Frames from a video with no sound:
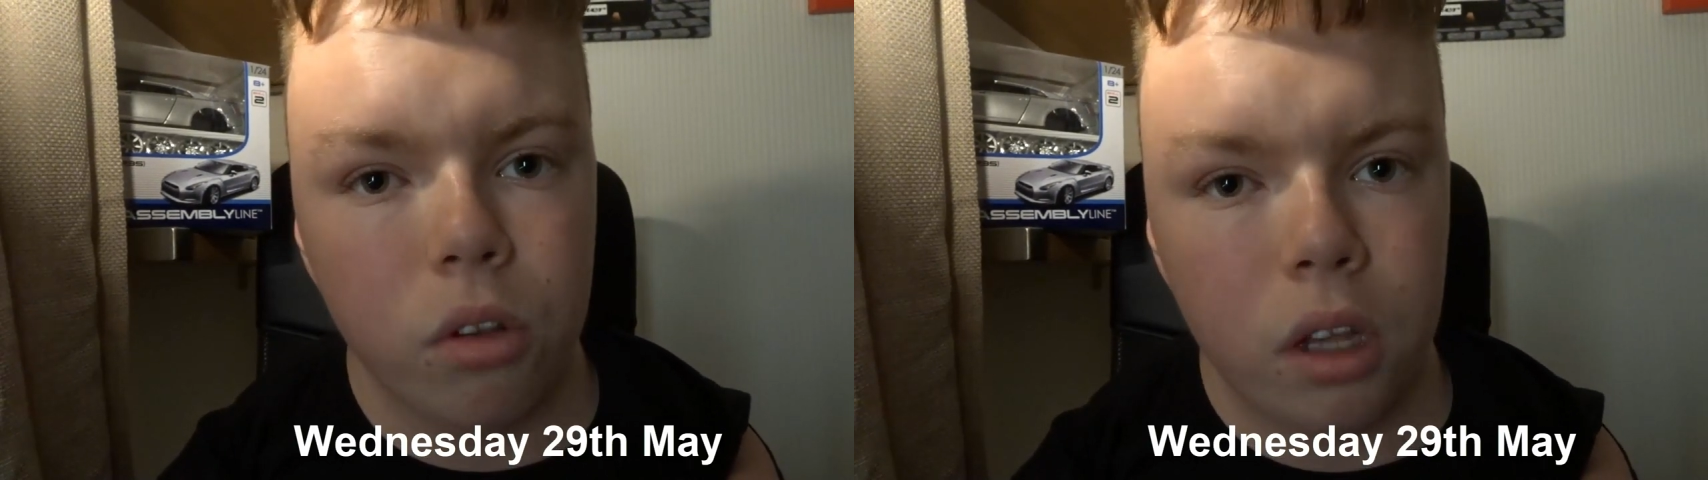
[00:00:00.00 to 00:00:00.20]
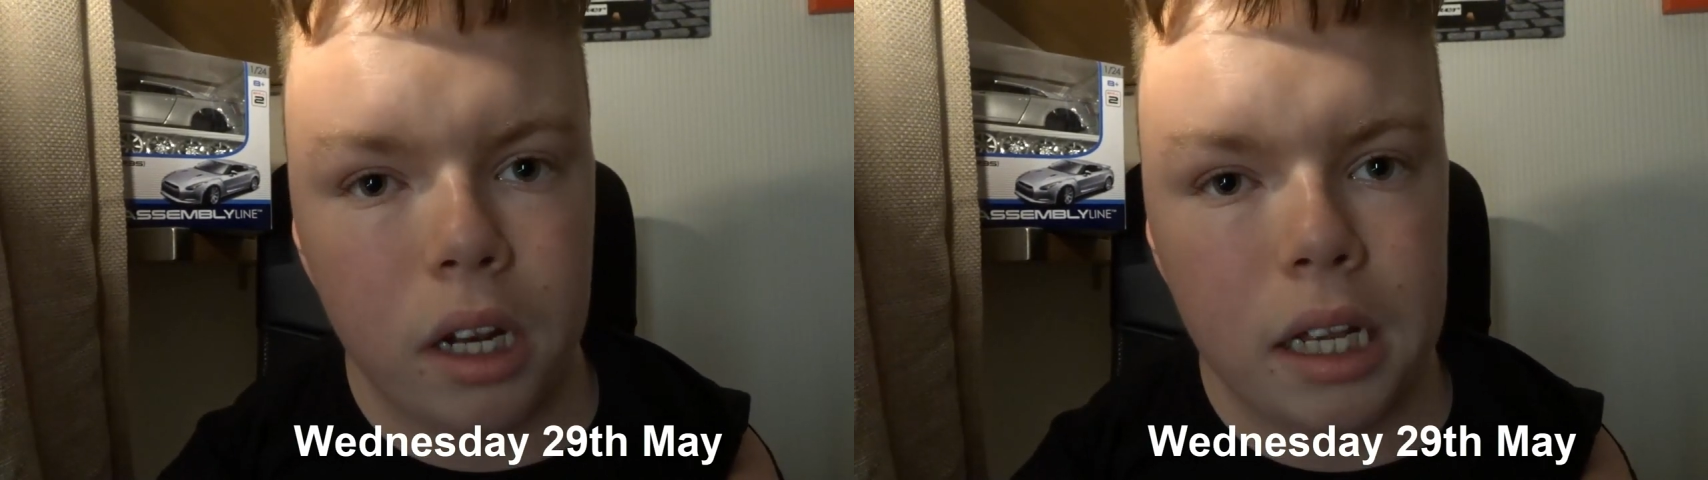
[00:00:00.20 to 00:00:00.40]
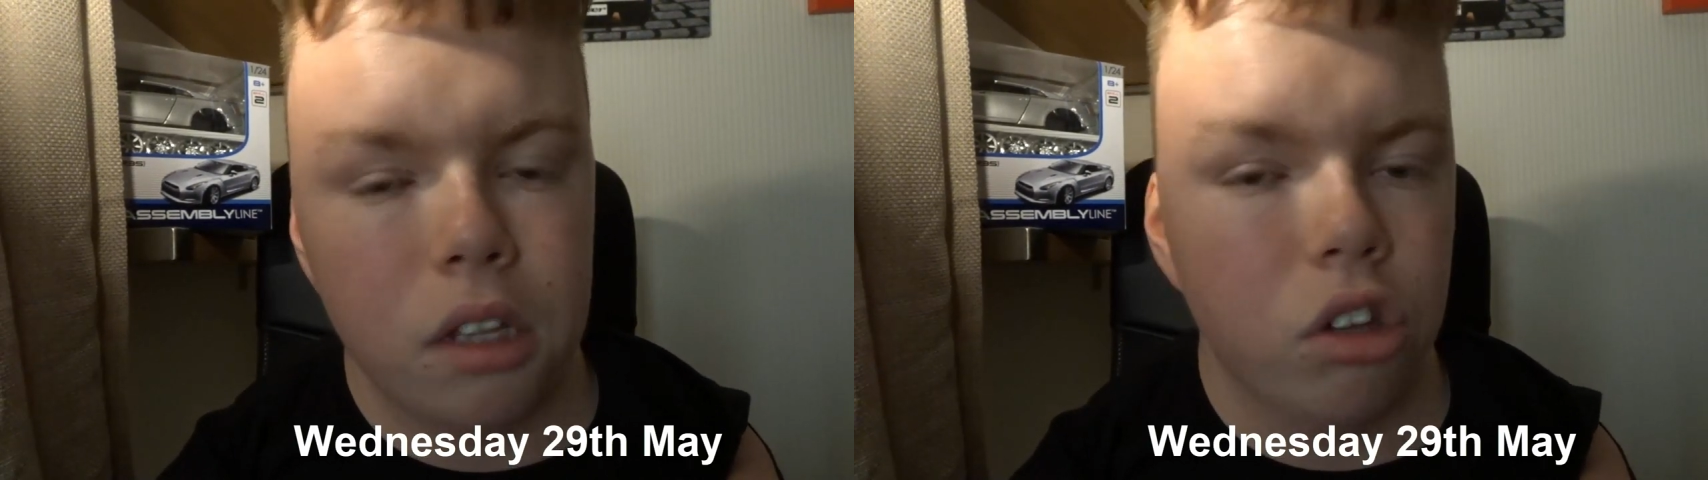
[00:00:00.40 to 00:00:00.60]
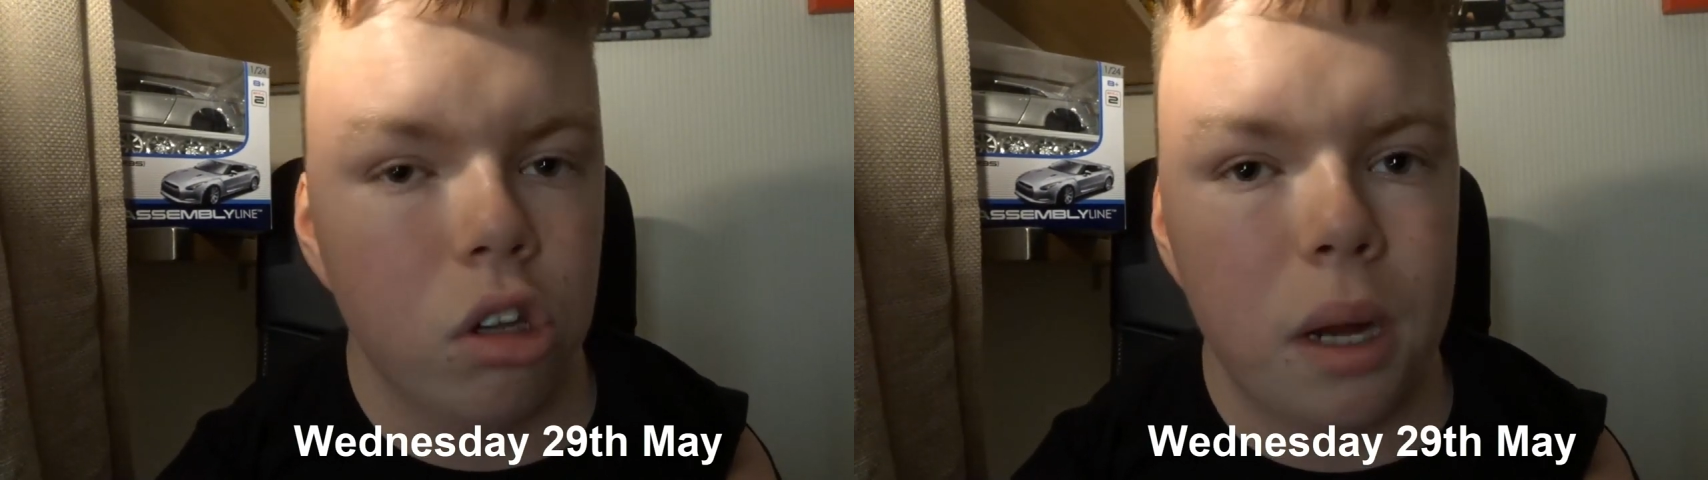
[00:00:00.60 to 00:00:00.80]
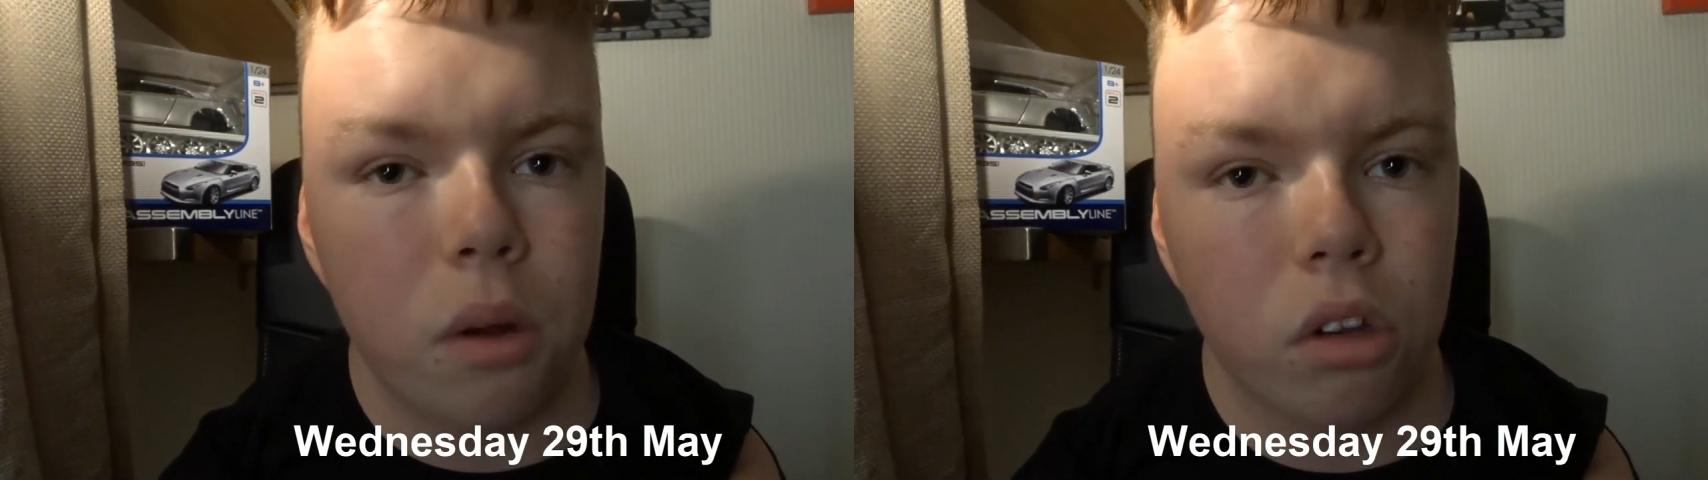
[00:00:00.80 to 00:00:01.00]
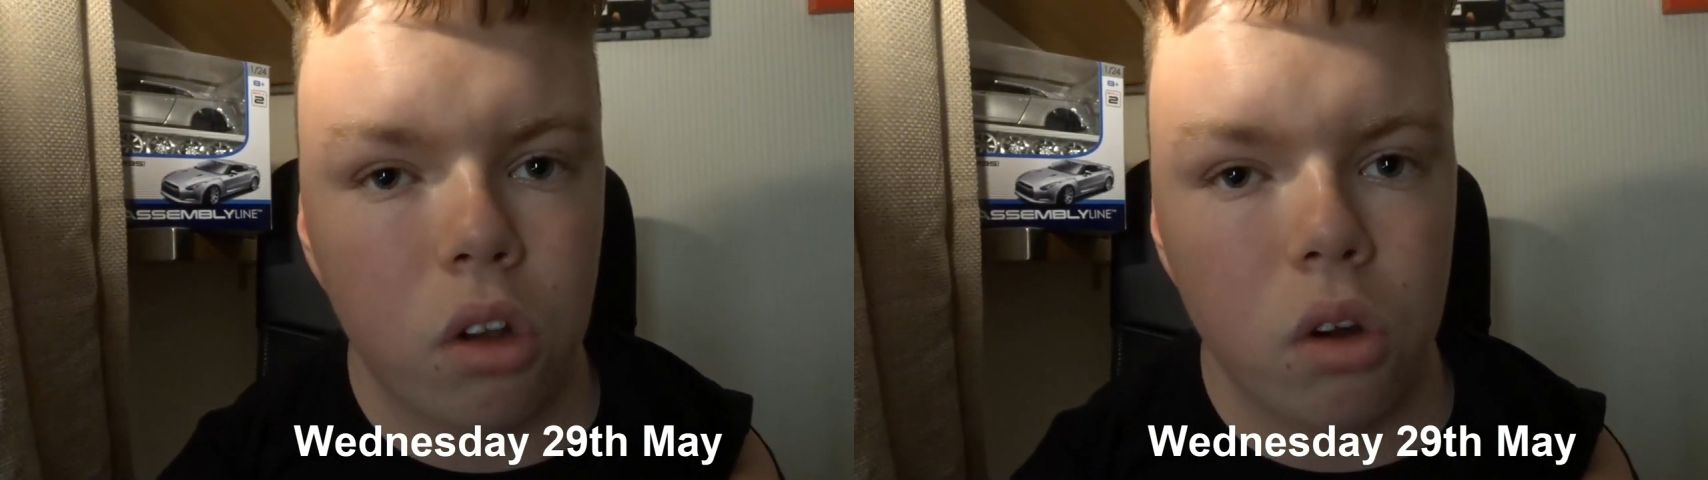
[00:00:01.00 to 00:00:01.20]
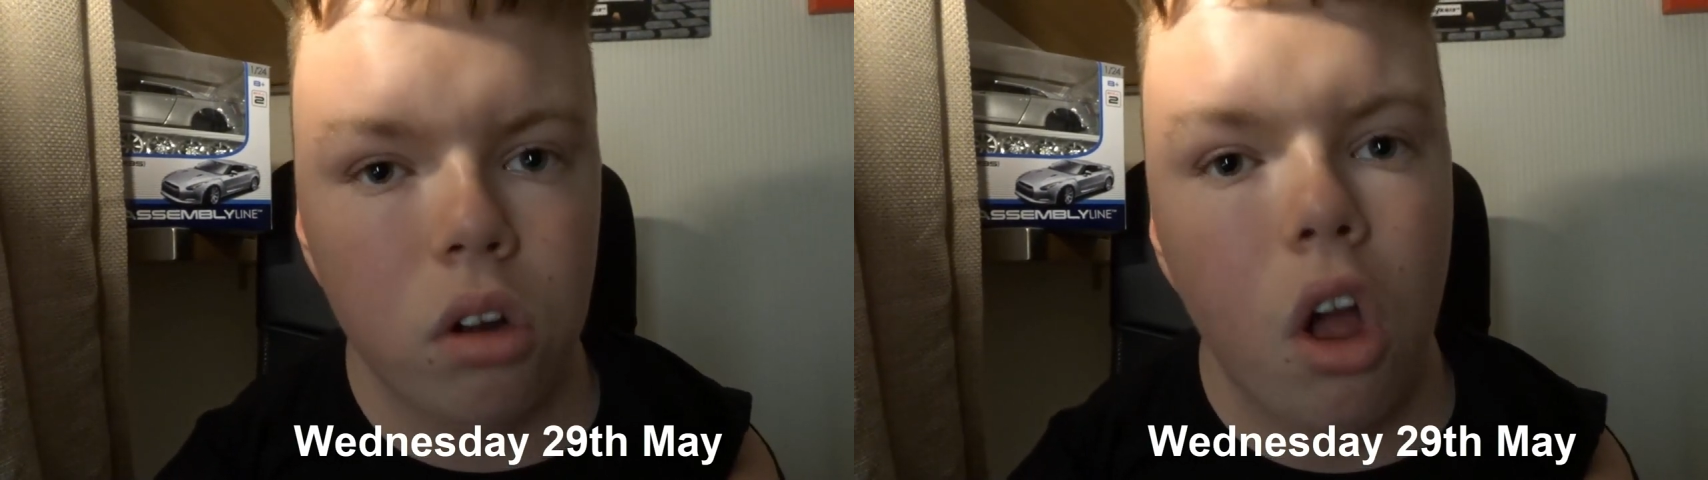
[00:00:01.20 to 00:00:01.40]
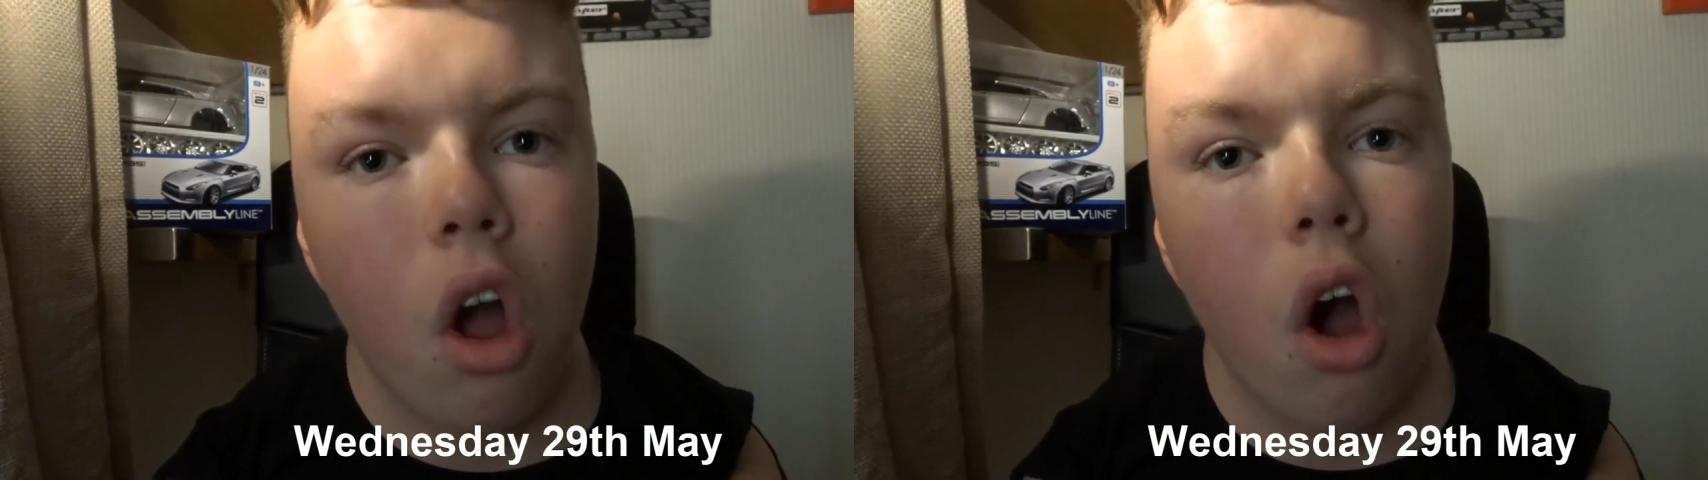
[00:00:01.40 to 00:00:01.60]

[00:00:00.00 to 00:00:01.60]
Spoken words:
at least 2 hours long,